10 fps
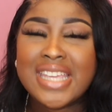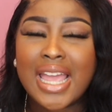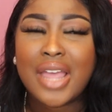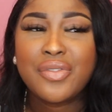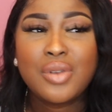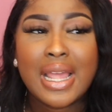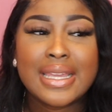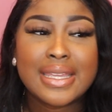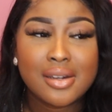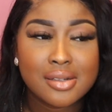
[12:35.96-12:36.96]
here, yeah, I feel
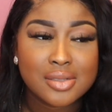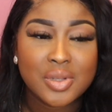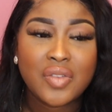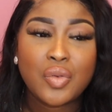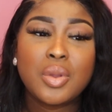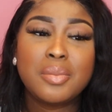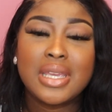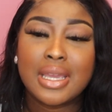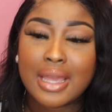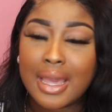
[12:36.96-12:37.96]
like girls, whenever we meet
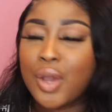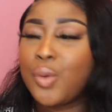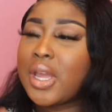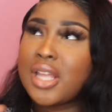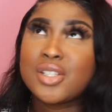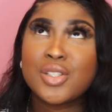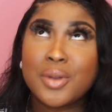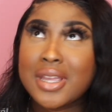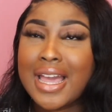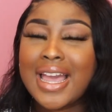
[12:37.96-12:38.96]
a guy or we're getting to know a
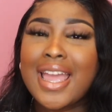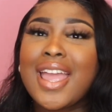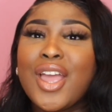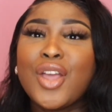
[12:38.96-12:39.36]
guy,